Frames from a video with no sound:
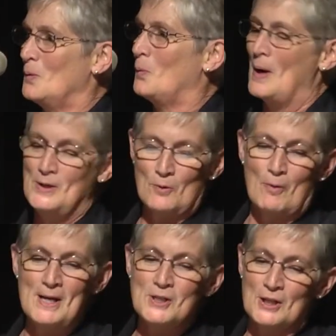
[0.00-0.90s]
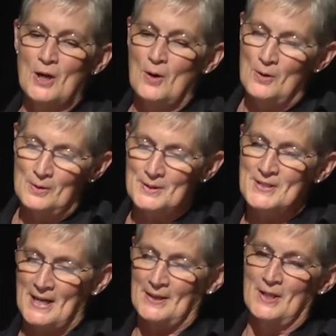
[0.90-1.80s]
When you reach a goal,
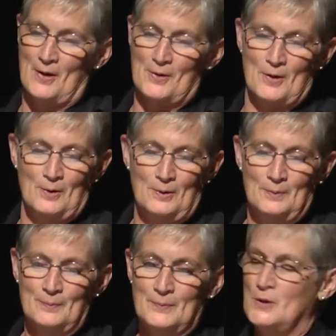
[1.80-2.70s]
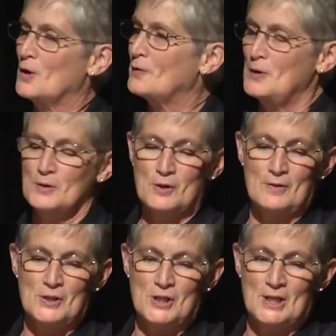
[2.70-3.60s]
set another goal. Your future
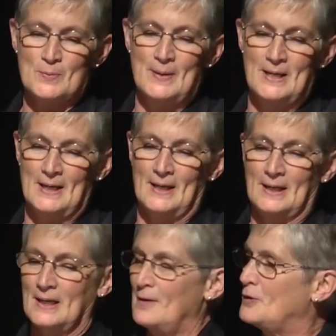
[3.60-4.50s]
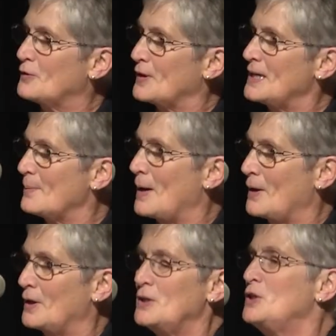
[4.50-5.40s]
is just beginning. If you think
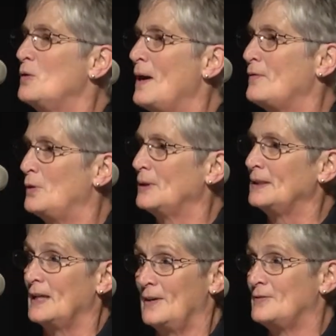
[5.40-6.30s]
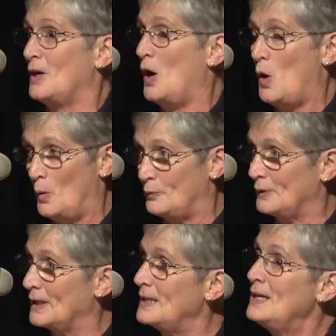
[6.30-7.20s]
about it, you have only lived,
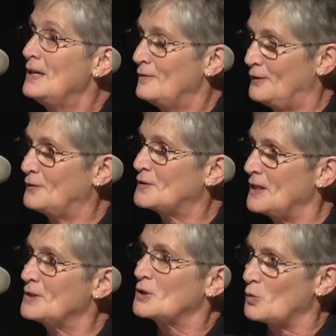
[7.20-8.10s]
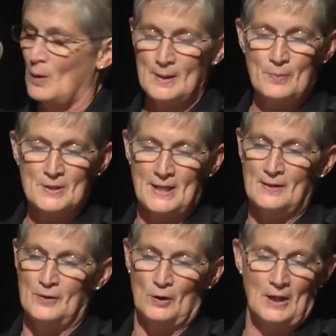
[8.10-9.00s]
hopefully, 15 to
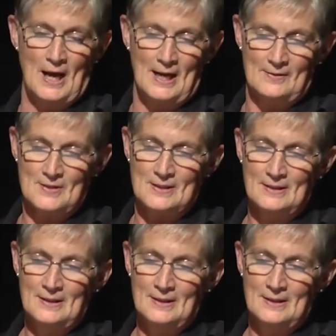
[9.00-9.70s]
20% of your lives.